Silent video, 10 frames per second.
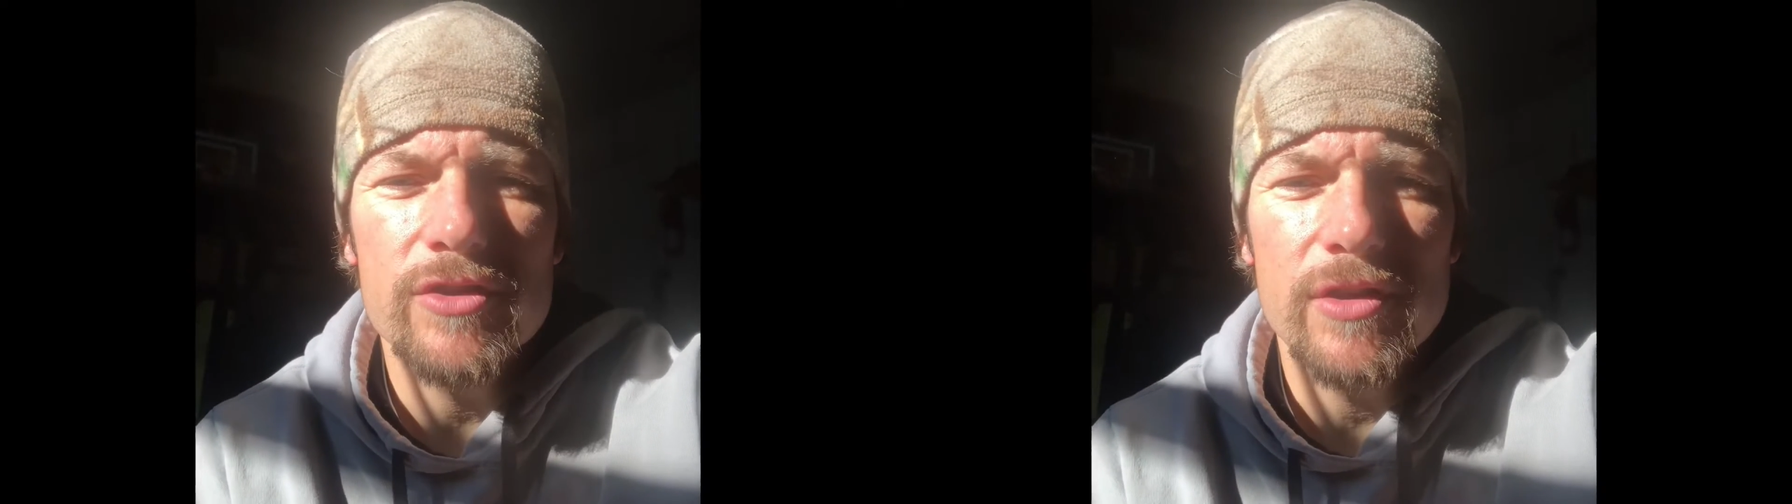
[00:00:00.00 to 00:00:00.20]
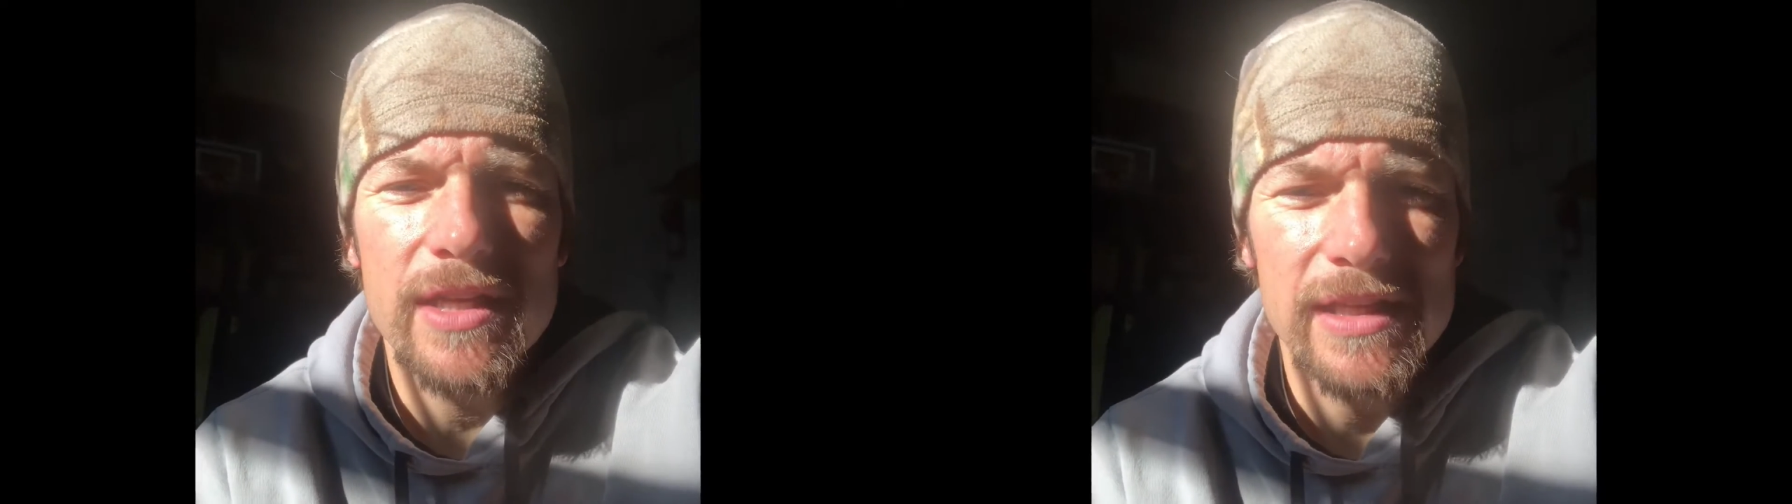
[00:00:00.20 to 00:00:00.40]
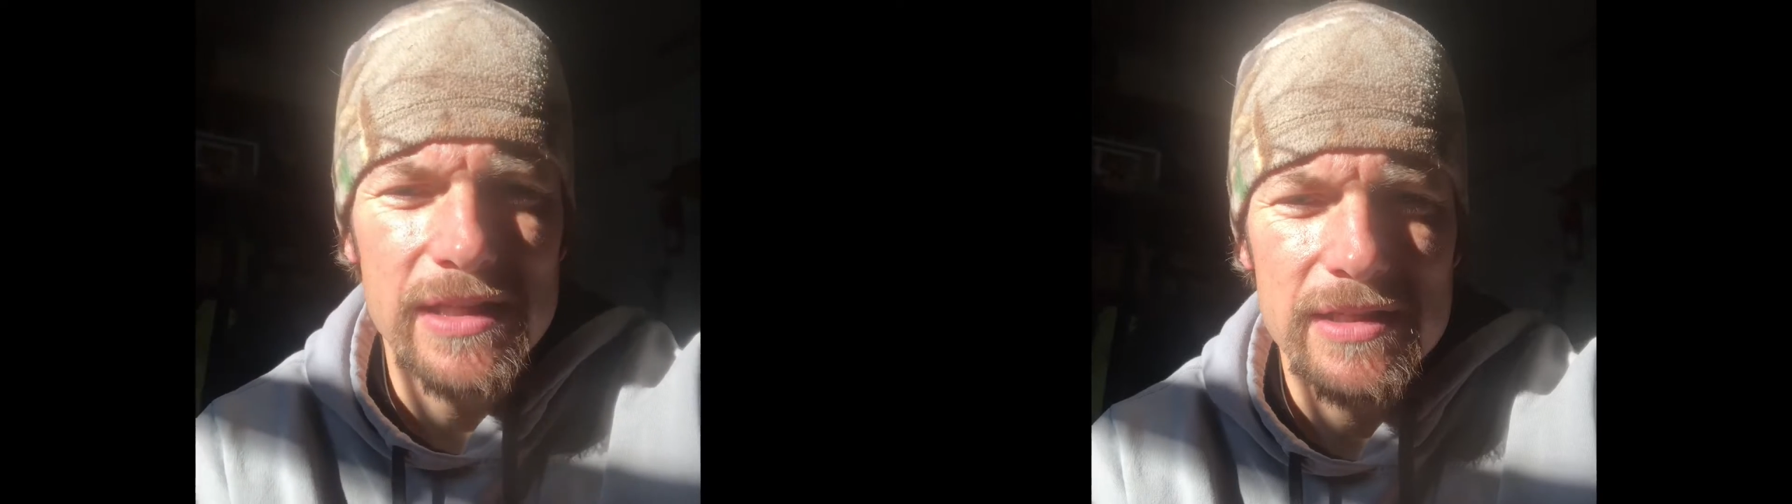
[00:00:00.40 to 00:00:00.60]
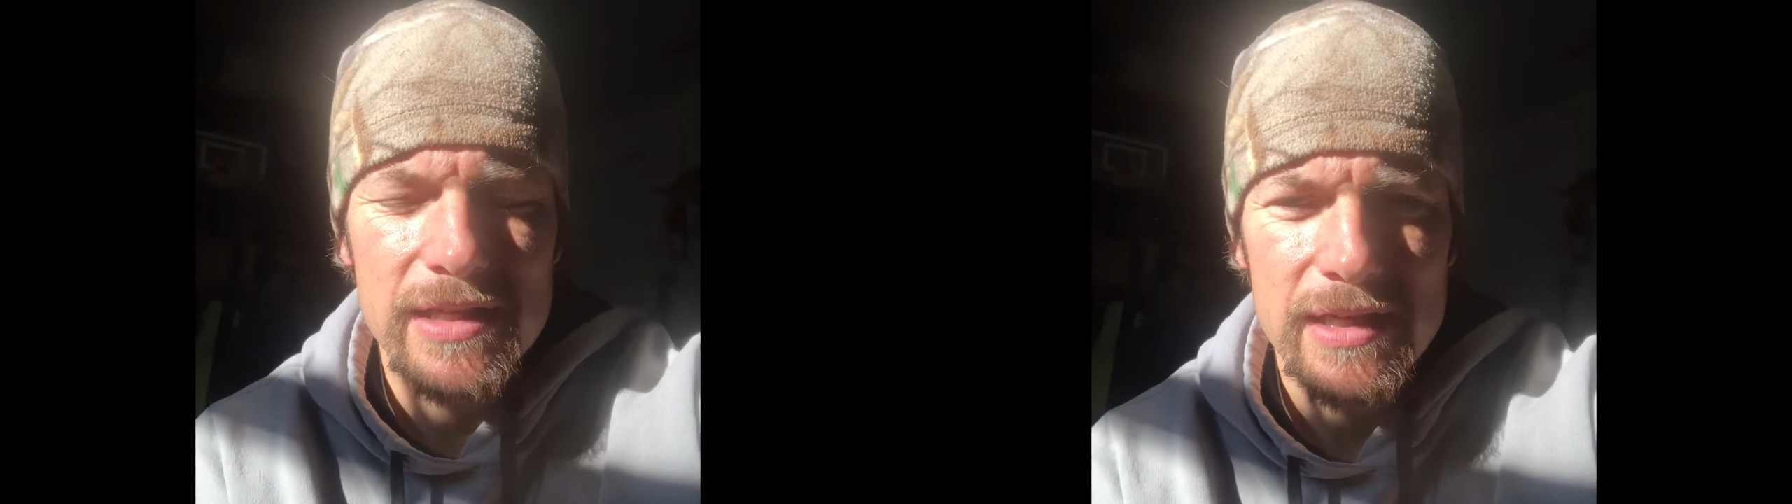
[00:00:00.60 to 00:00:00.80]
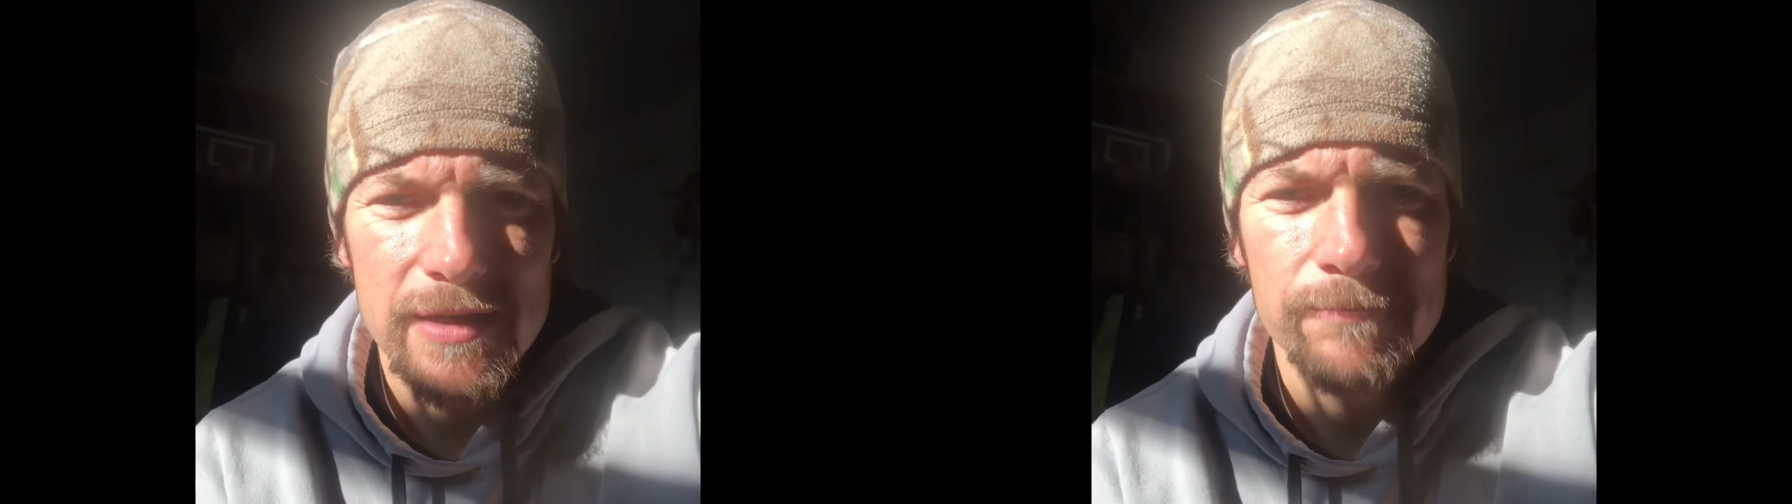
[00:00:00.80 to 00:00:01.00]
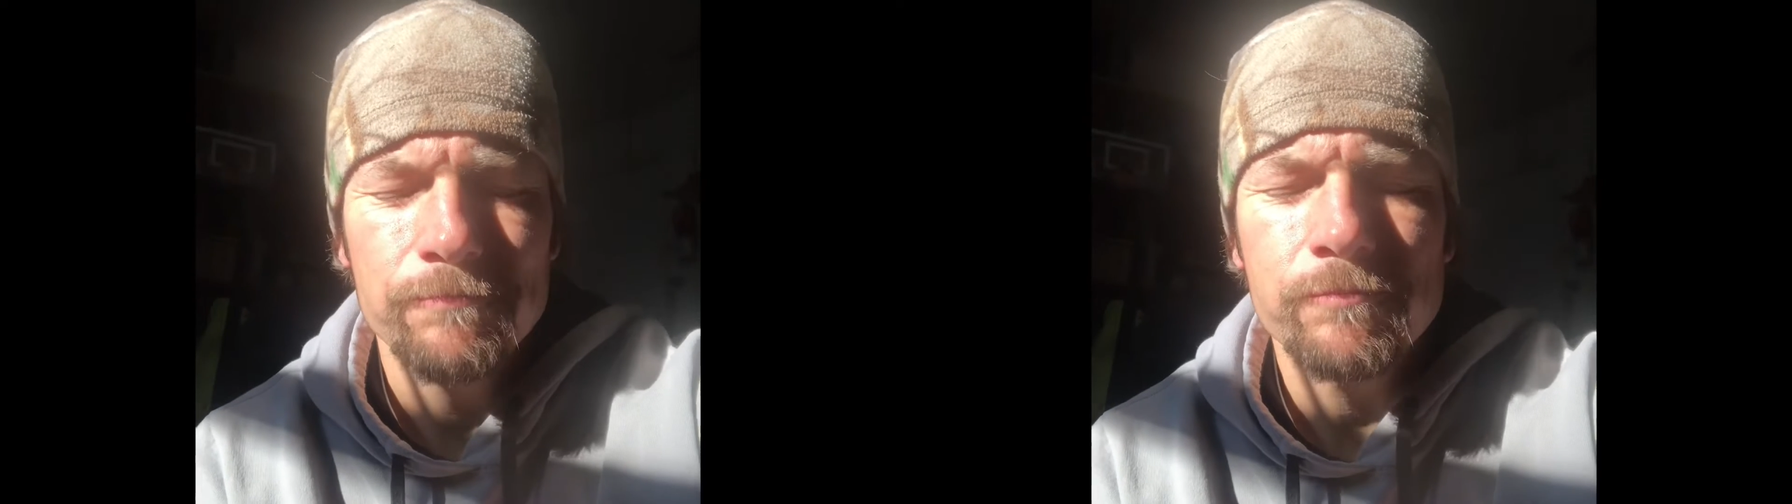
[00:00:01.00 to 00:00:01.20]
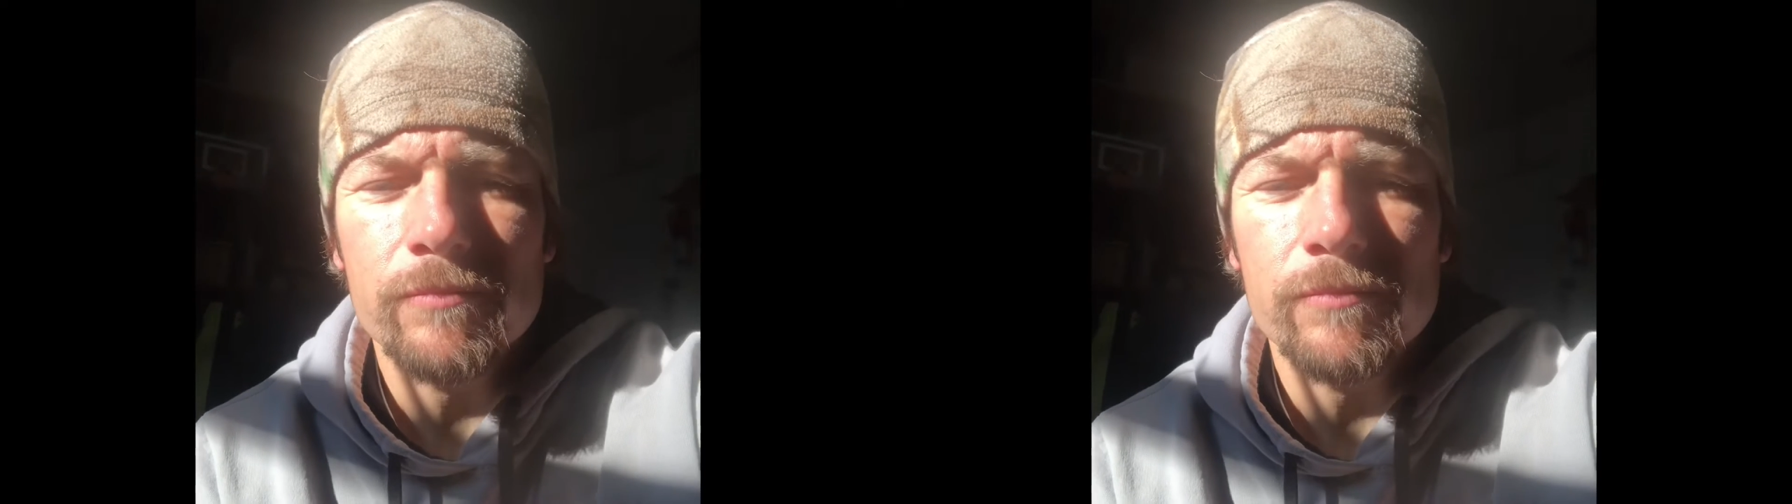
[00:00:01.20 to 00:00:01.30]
your Achilles tendon